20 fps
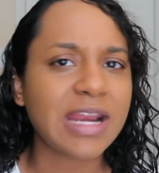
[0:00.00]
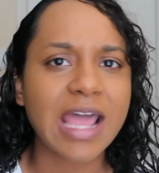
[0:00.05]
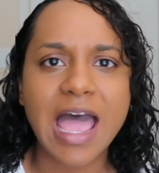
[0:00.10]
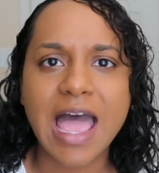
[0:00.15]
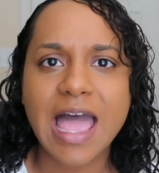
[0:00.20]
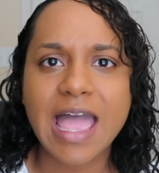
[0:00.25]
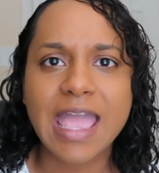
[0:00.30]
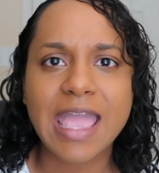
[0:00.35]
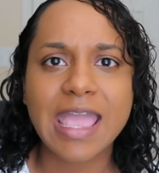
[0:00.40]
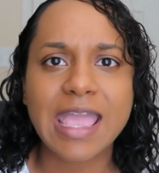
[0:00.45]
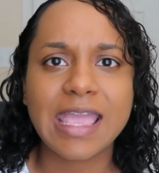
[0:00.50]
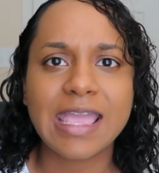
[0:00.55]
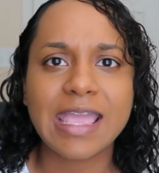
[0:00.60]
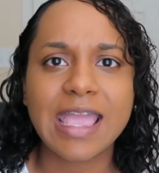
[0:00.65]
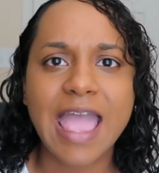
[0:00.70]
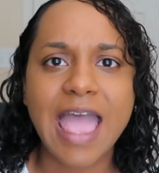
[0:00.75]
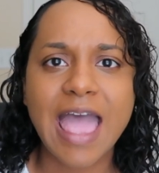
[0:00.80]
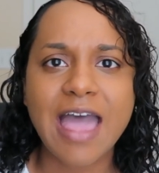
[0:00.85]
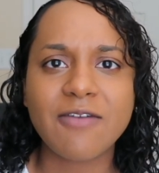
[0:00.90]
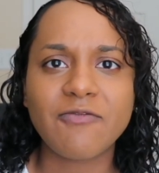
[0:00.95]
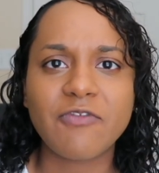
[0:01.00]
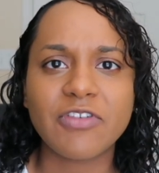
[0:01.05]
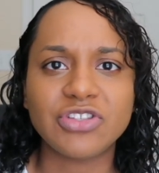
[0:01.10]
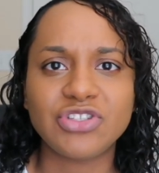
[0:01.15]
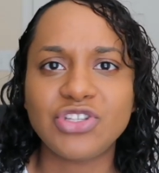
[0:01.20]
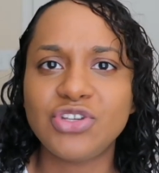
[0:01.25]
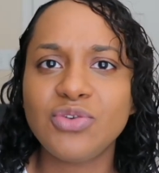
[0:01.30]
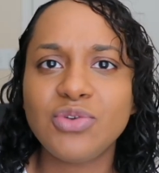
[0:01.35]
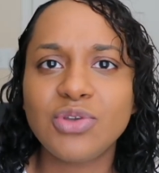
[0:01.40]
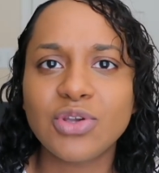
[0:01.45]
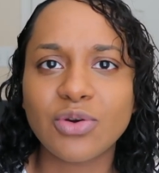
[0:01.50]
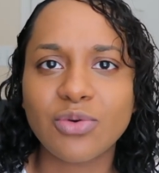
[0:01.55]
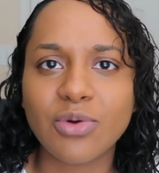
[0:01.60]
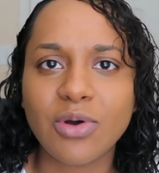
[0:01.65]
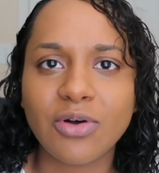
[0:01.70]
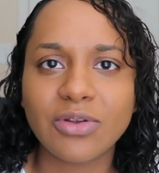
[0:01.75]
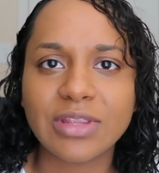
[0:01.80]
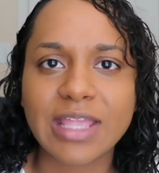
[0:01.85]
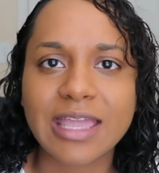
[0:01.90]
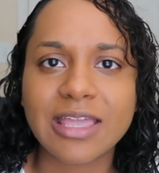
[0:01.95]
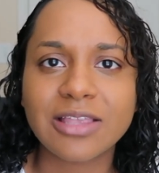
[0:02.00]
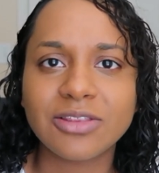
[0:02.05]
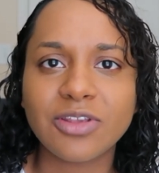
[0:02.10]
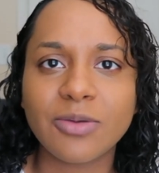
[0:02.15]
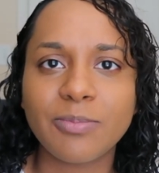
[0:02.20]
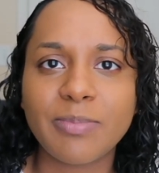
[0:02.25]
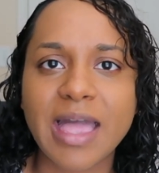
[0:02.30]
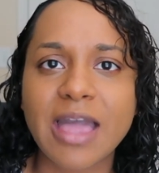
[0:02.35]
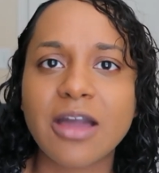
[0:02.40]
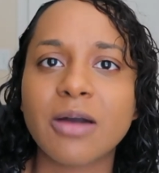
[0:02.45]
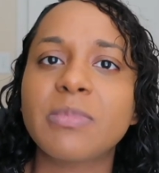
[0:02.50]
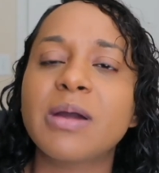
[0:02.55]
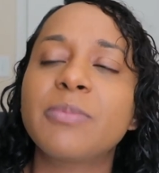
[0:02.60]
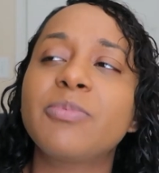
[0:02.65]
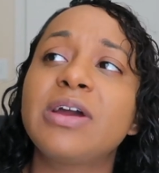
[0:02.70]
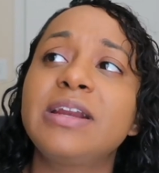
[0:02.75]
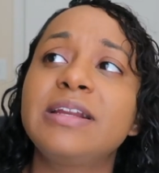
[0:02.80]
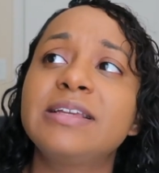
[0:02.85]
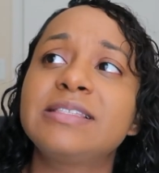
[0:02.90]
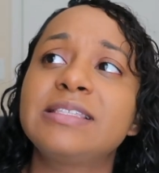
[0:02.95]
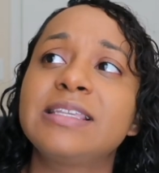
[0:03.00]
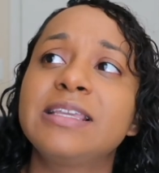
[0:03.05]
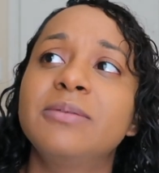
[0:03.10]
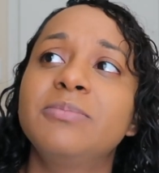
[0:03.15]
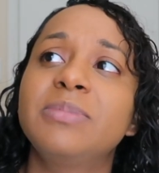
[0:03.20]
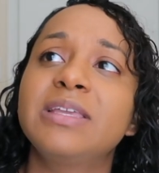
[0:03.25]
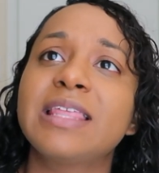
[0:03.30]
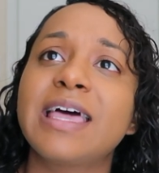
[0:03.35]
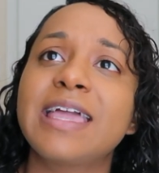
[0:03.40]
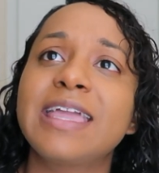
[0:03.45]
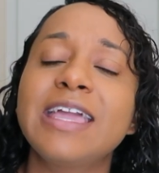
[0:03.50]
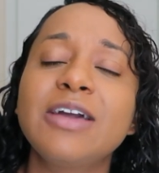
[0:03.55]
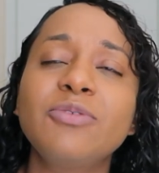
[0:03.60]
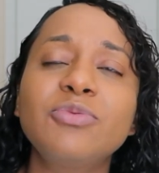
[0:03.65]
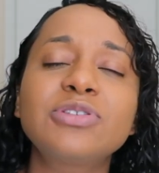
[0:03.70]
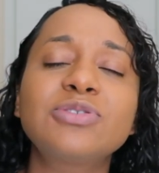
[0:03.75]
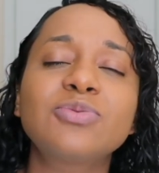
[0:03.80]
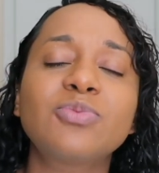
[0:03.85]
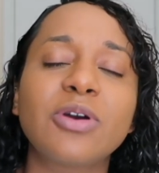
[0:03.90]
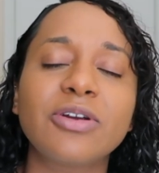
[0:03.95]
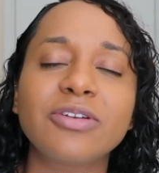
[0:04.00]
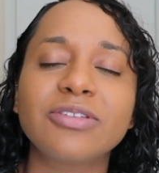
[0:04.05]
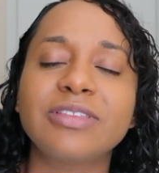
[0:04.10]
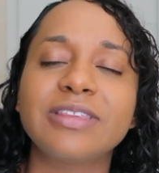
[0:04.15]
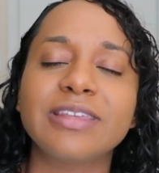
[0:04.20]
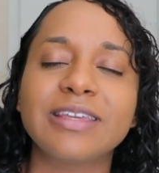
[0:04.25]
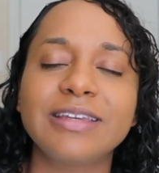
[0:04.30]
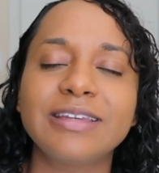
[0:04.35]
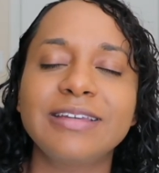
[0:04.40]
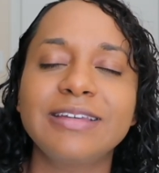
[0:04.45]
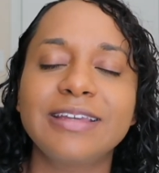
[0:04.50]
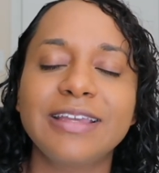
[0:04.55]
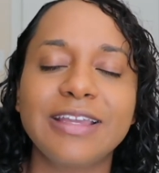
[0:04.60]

I have a 2-year-old, I can look back on my pregnancy and be like, it was worth it.